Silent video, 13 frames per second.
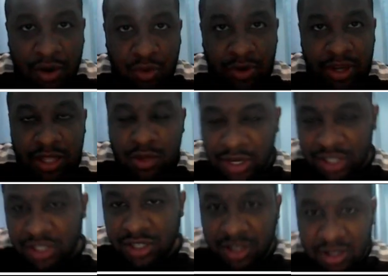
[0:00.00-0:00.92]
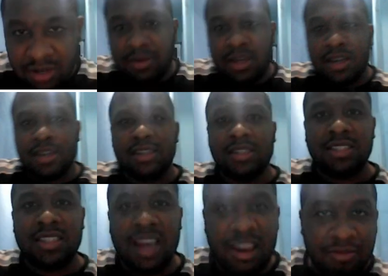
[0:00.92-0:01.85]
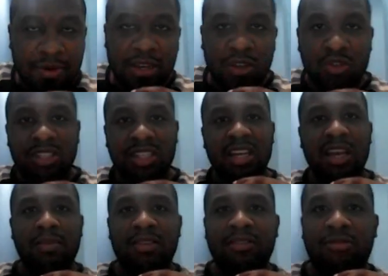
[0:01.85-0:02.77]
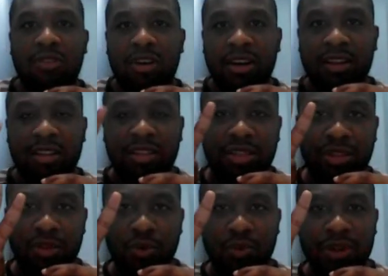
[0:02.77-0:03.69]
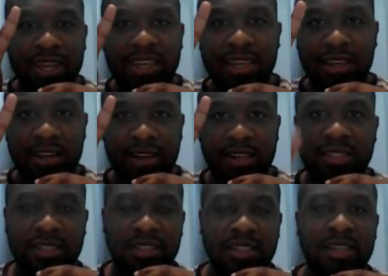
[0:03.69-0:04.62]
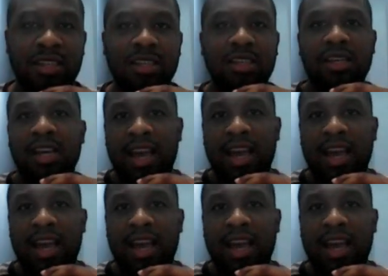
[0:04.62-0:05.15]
This is a great question because I've been using Cambly for 3 years,